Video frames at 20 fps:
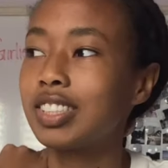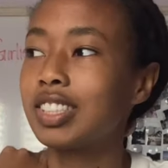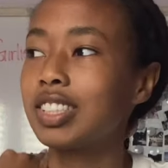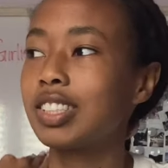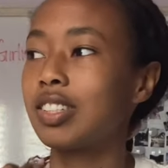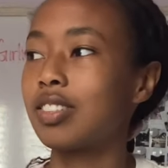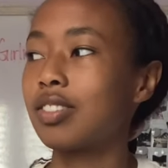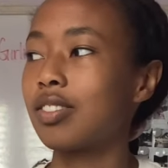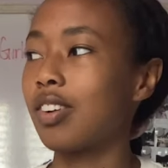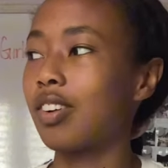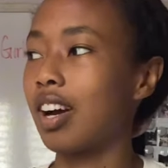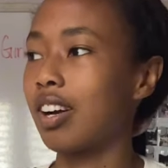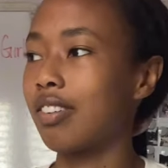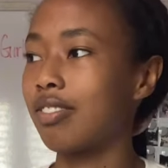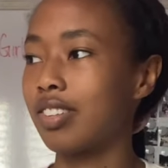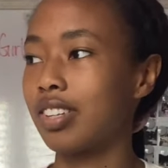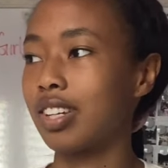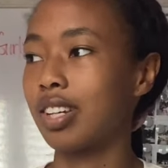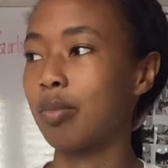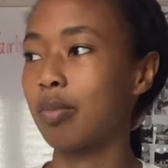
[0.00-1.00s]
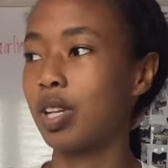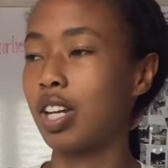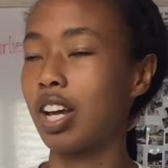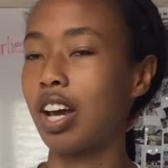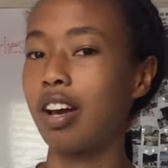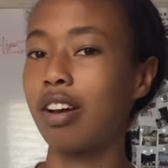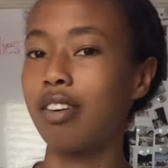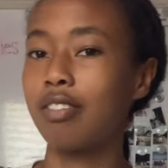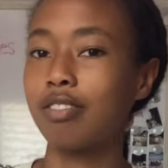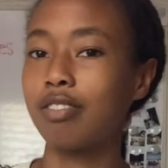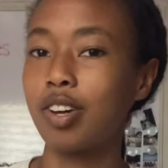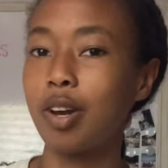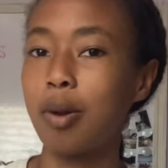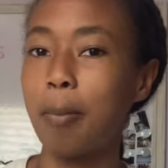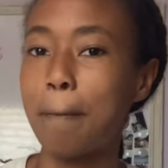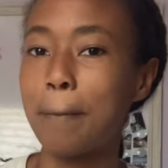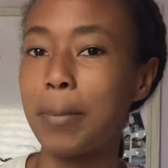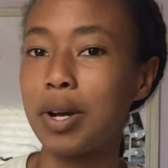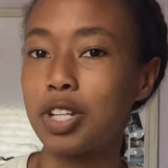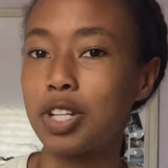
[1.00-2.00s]
So I feel like I'm gonna have a
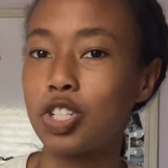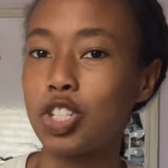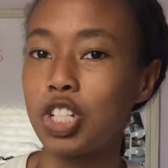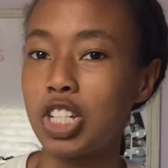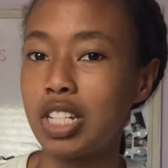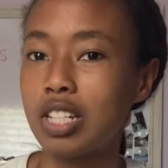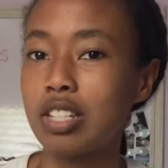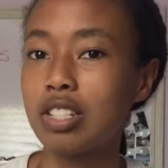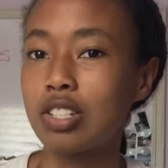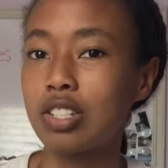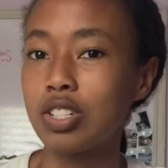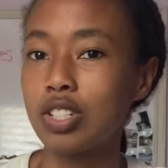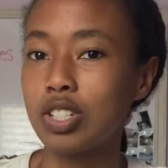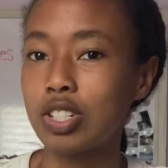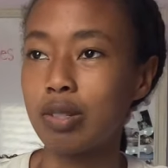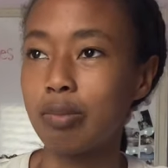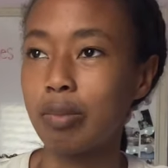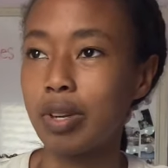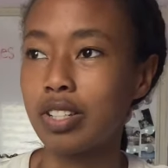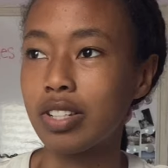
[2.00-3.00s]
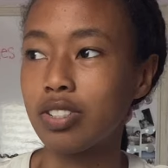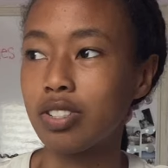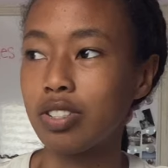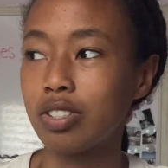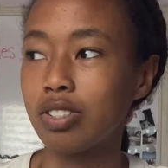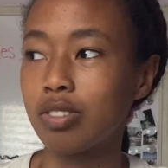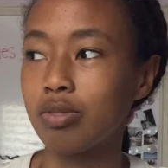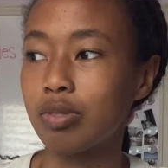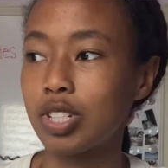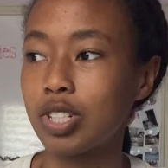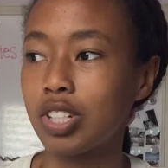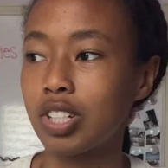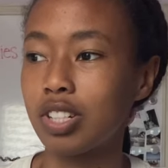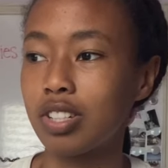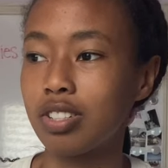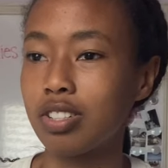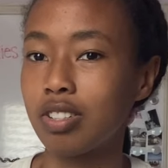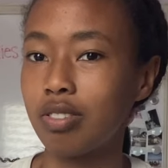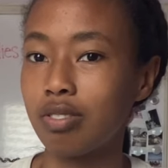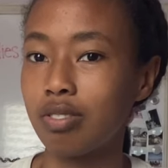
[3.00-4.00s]
much easier semester which I
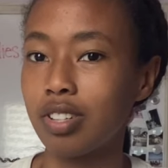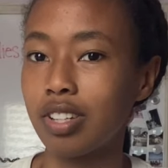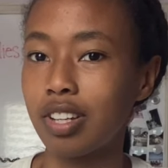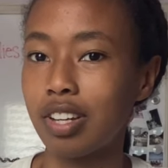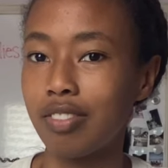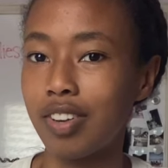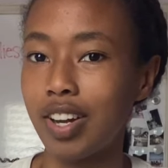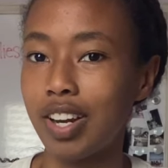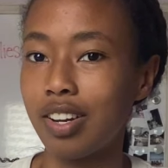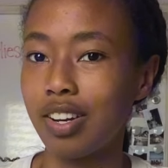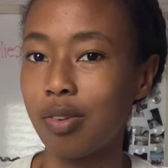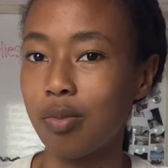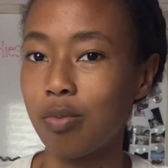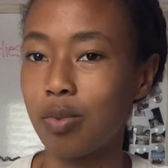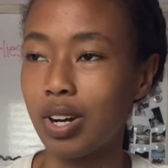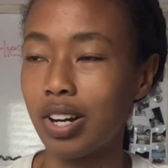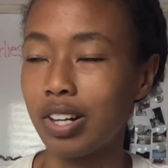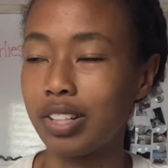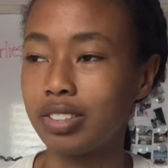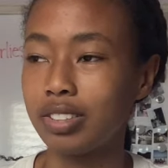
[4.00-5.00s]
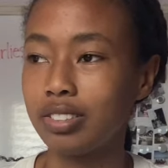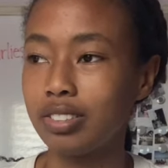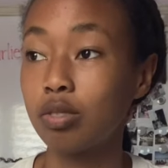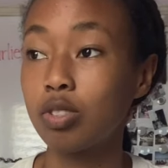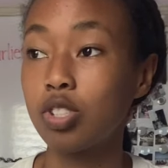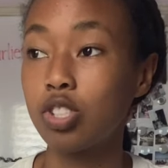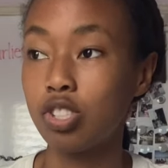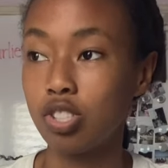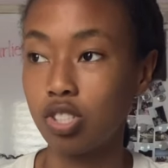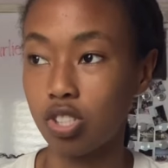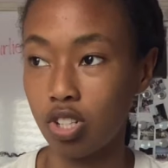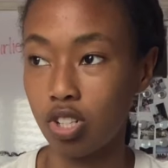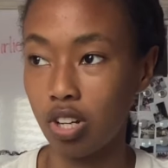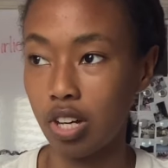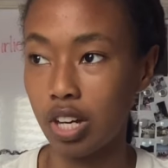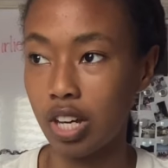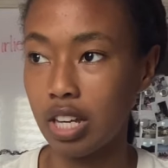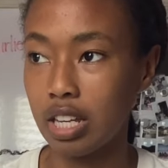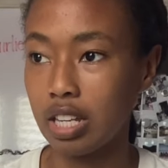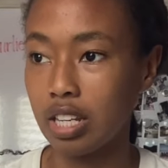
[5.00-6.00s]
don't think I've had in a while, which is
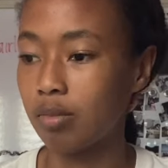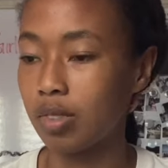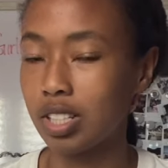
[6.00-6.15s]
good.